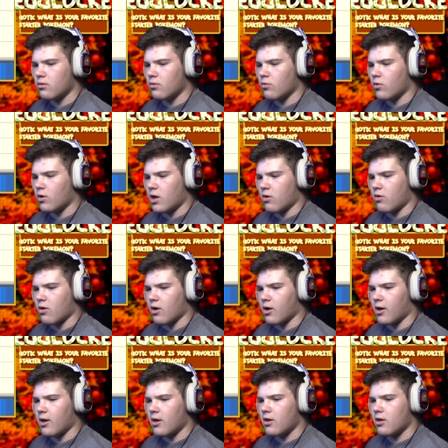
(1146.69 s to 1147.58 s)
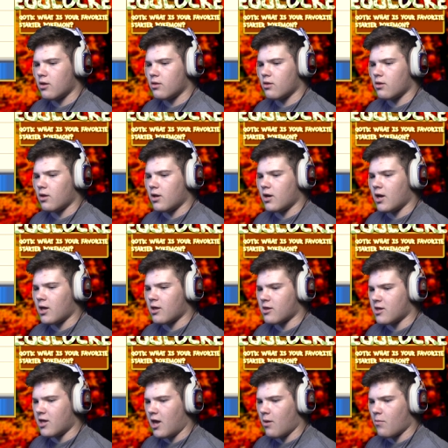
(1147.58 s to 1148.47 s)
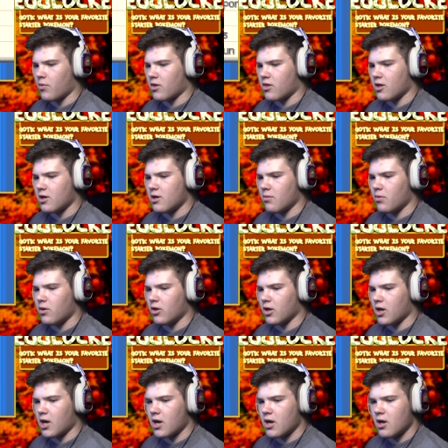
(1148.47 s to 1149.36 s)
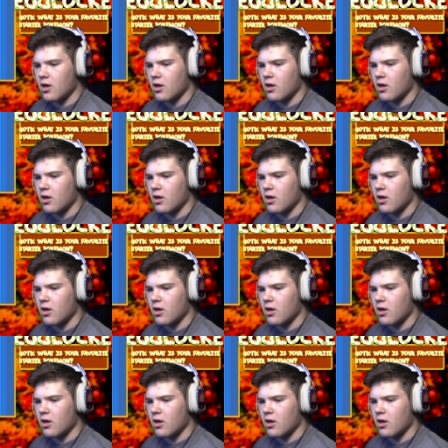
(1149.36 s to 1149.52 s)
What do you call it? And it has Damp, its hidden ability.